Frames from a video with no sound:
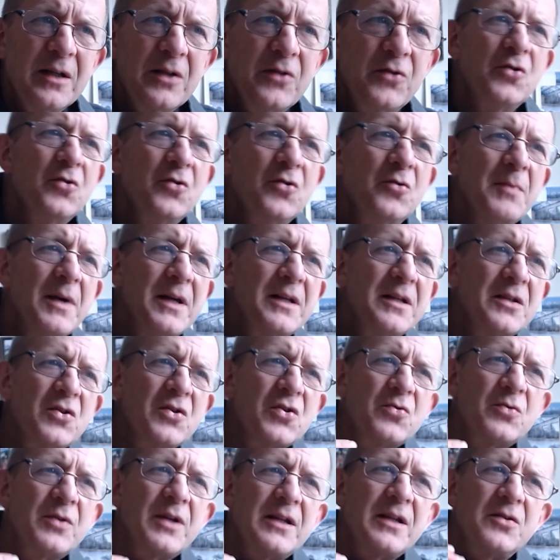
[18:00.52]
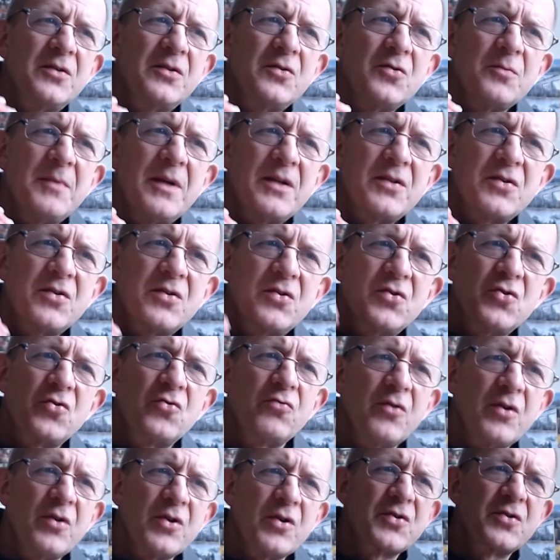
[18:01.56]
Do you manage to get your message
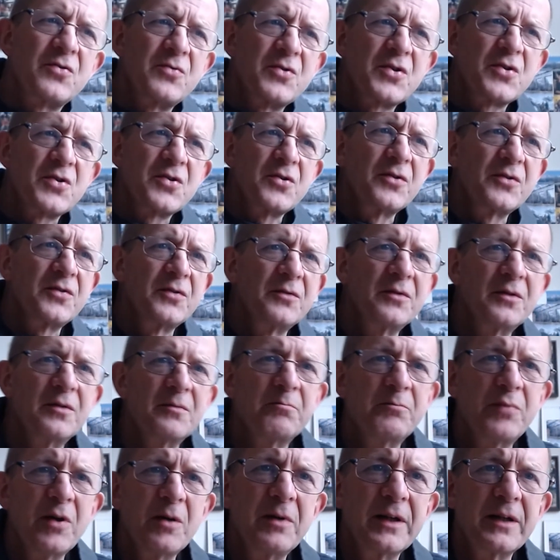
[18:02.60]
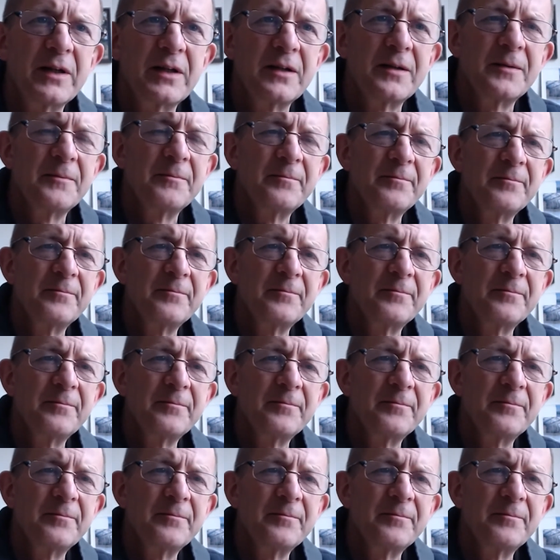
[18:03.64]
across to a certain public?